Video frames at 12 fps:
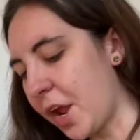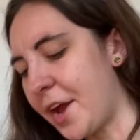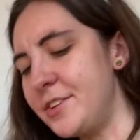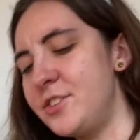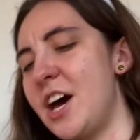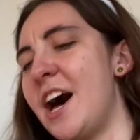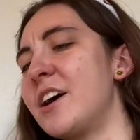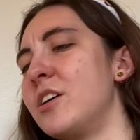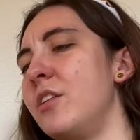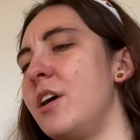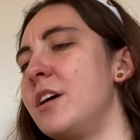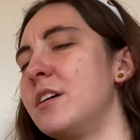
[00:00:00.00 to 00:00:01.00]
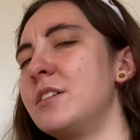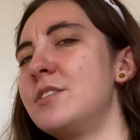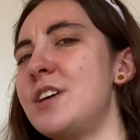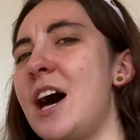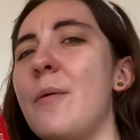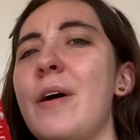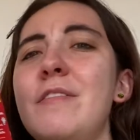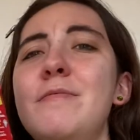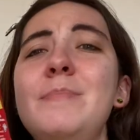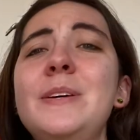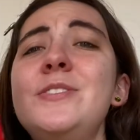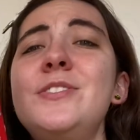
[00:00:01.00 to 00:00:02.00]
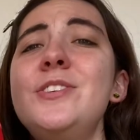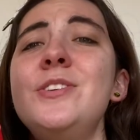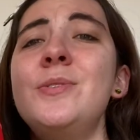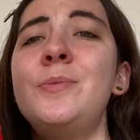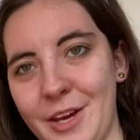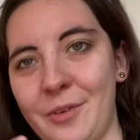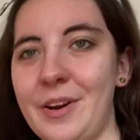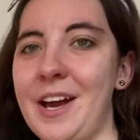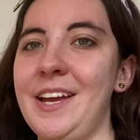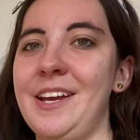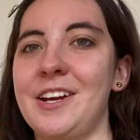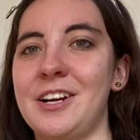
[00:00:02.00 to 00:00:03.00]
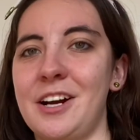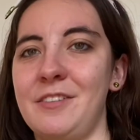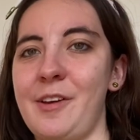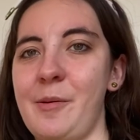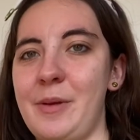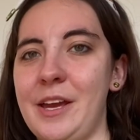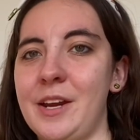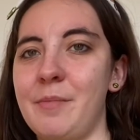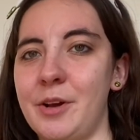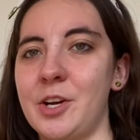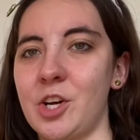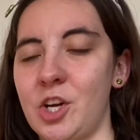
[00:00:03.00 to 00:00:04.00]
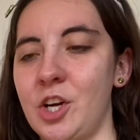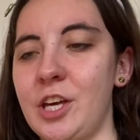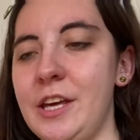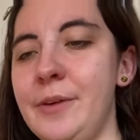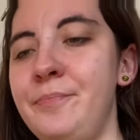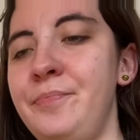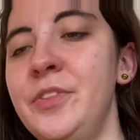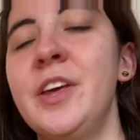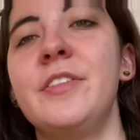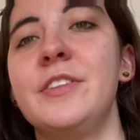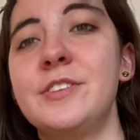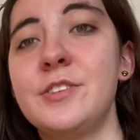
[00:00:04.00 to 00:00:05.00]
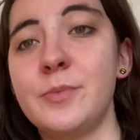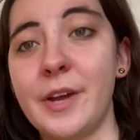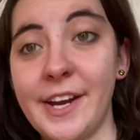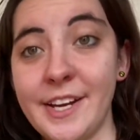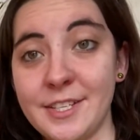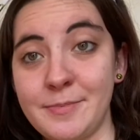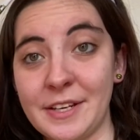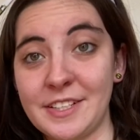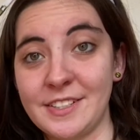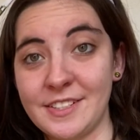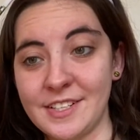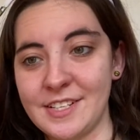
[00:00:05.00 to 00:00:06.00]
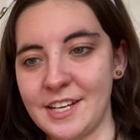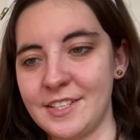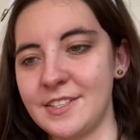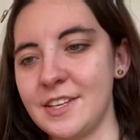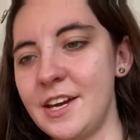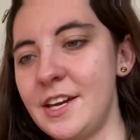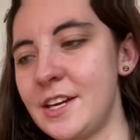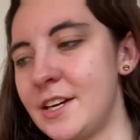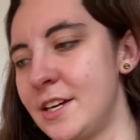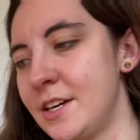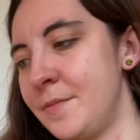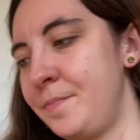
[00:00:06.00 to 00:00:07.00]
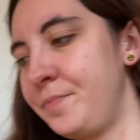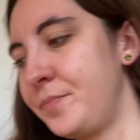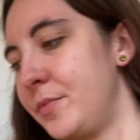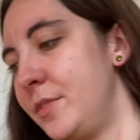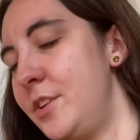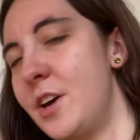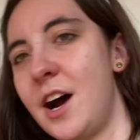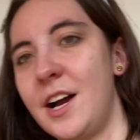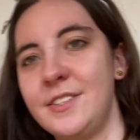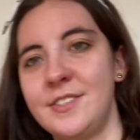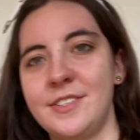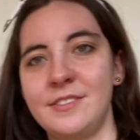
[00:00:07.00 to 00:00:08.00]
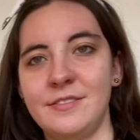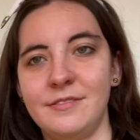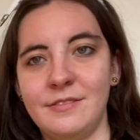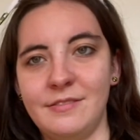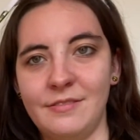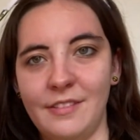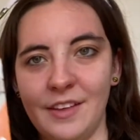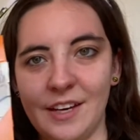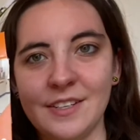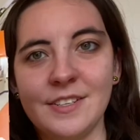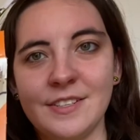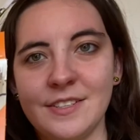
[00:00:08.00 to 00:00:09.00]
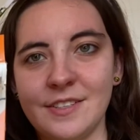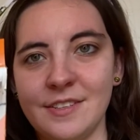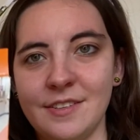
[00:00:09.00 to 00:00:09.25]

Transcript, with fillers: Tagalongs, how I've missed you. Like when I hear of a peanut butter cookie, this is what I expect it to taste like, not this.